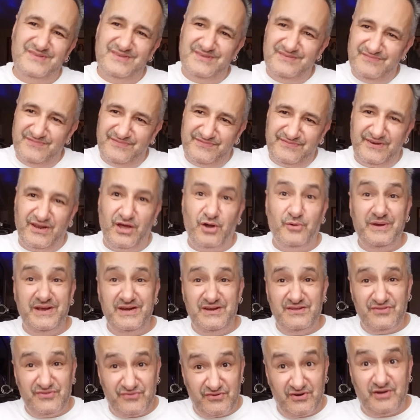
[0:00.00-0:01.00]

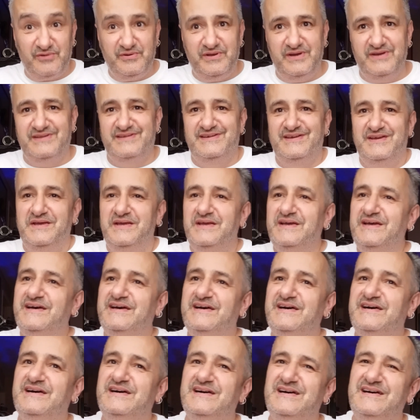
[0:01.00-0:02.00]
flowing and throwing.
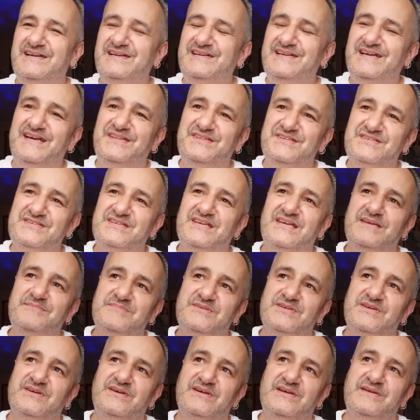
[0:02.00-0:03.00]
At the same
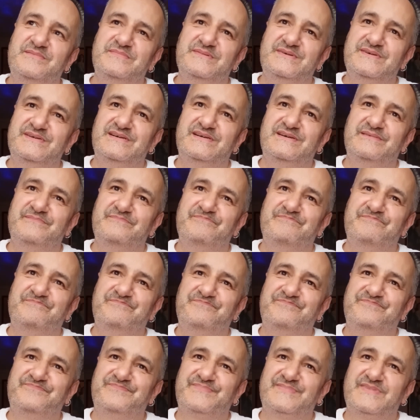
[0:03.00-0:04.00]
time,
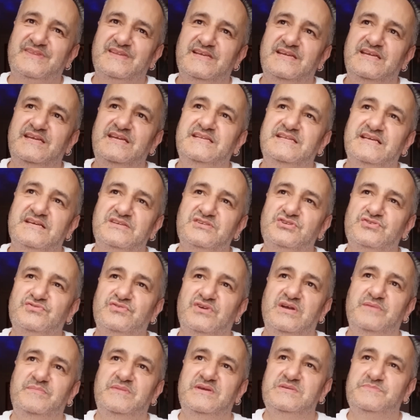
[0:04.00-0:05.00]
he does
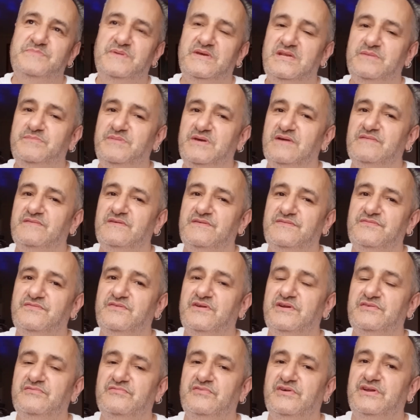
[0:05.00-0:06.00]
strike me as being a bit of a
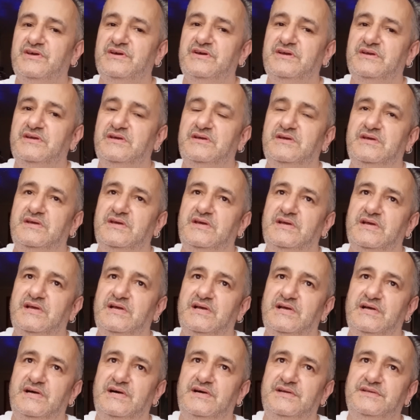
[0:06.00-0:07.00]
front runner.
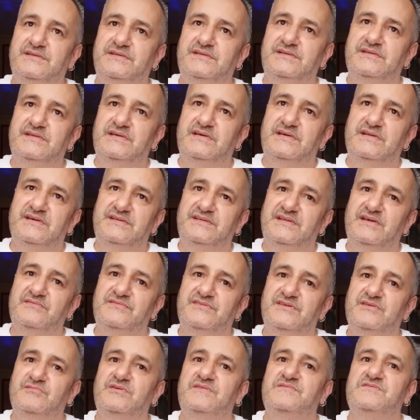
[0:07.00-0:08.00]
I don't
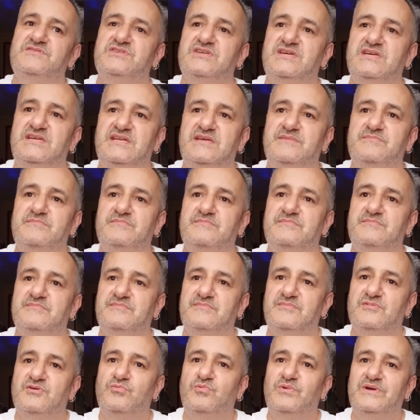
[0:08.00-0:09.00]
think we've seen him
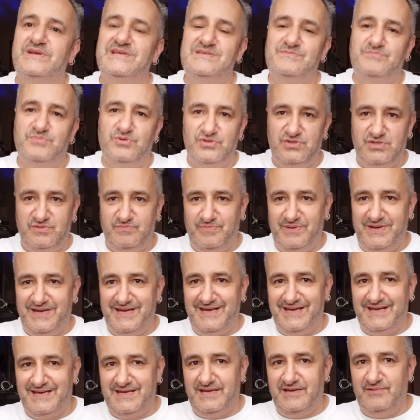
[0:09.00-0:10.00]
when he's pushed
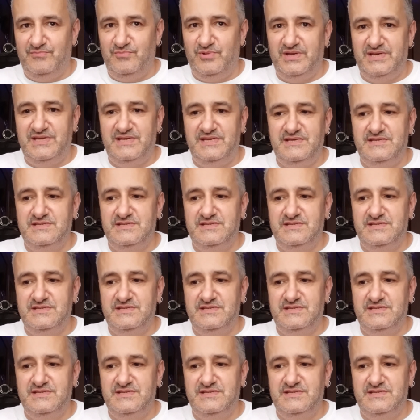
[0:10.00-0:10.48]
back and when